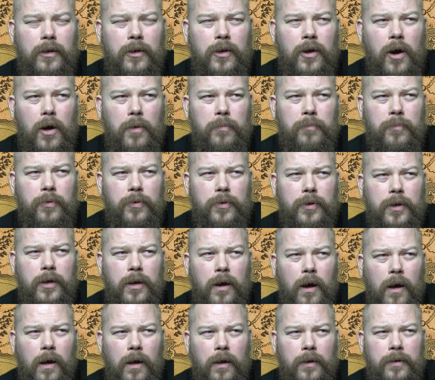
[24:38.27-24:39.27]

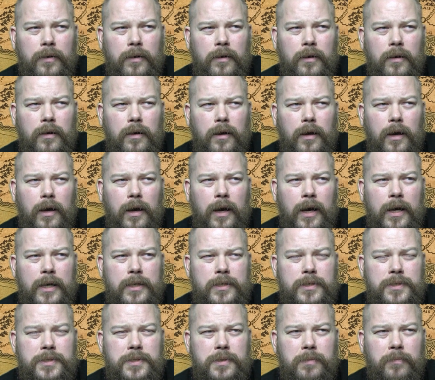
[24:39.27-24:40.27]
Gon
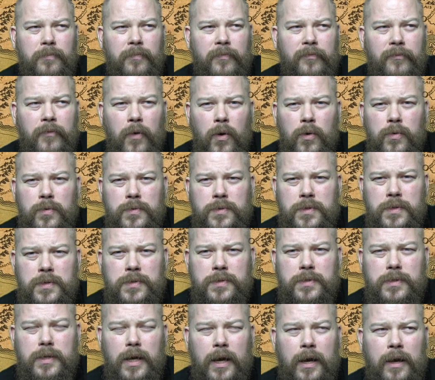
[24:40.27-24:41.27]
and some
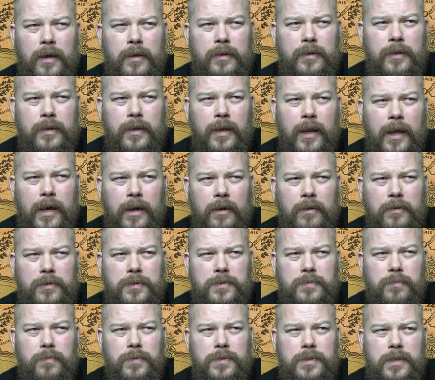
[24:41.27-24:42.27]
Boses, and
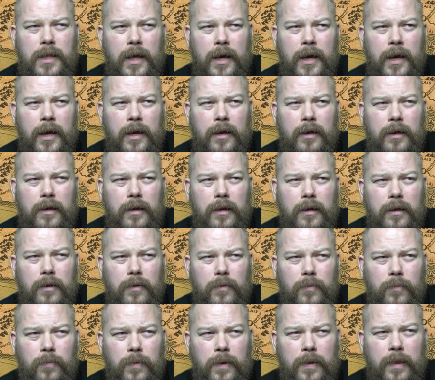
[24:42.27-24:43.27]
Legolas was there
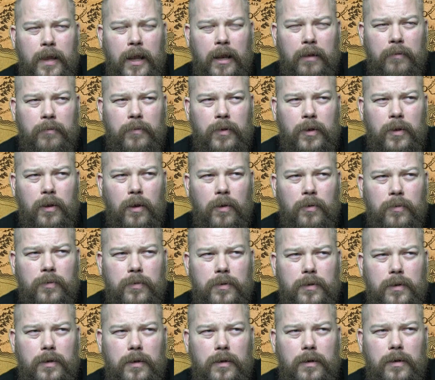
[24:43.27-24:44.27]
with Elven
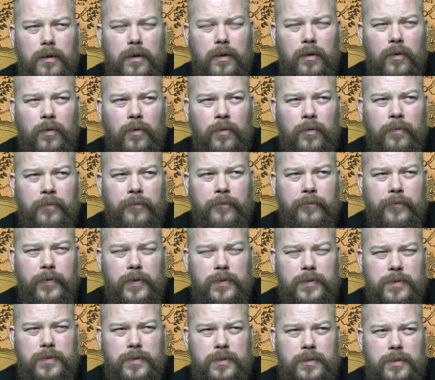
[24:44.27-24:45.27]
Cloak on
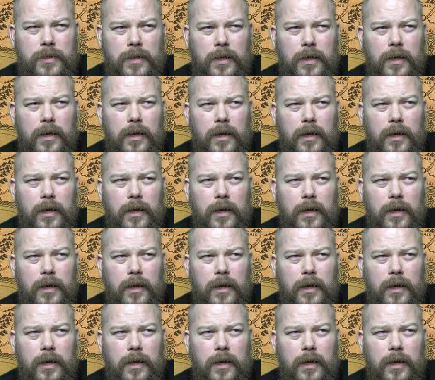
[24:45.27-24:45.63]
foot.